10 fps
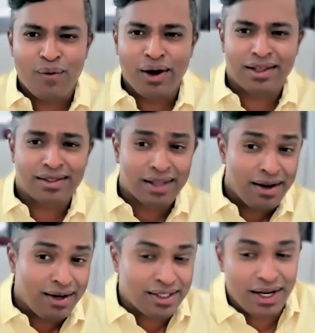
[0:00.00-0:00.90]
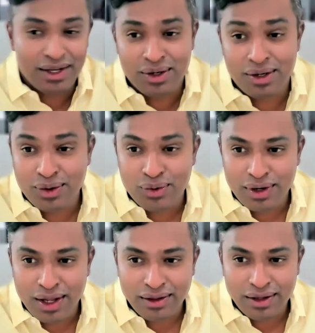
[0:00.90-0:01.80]
While the sun decided to
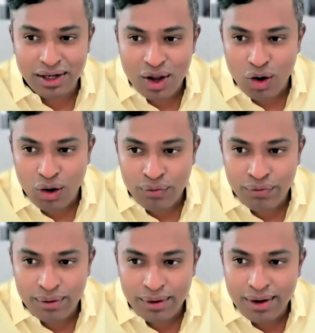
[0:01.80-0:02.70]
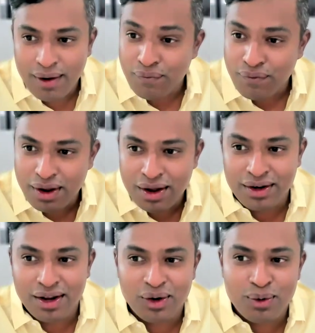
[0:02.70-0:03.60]
take the day off, we are
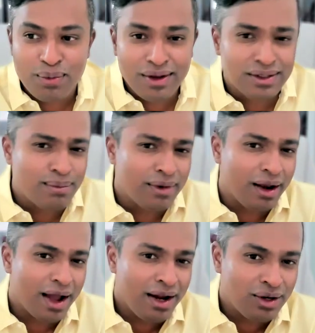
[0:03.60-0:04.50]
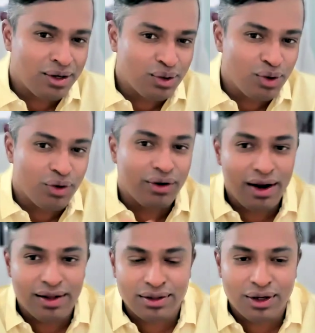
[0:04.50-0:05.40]
here to bring some light to your
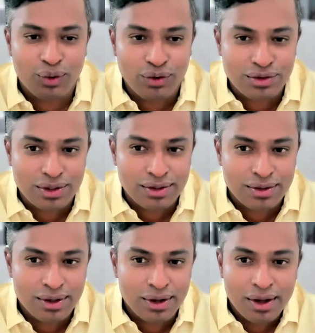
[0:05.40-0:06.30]
real estate questions.